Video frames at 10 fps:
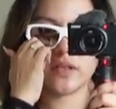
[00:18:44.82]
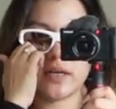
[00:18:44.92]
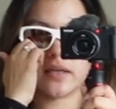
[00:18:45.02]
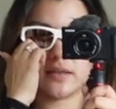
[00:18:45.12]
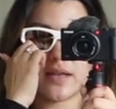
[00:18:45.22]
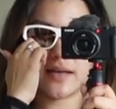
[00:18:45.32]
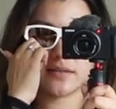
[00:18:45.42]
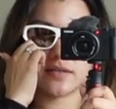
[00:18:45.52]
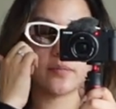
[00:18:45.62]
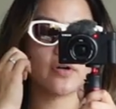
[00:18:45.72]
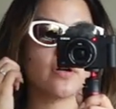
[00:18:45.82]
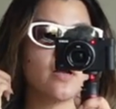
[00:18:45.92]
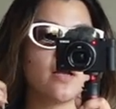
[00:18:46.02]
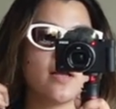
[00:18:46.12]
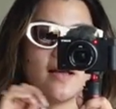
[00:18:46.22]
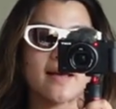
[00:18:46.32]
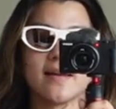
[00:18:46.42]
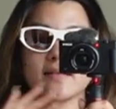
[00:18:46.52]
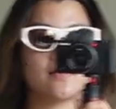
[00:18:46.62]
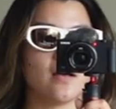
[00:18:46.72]
like last summer and
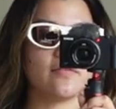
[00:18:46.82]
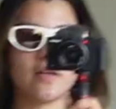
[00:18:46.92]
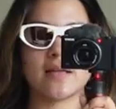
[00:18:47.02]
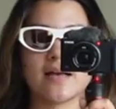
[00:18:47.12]
I love it.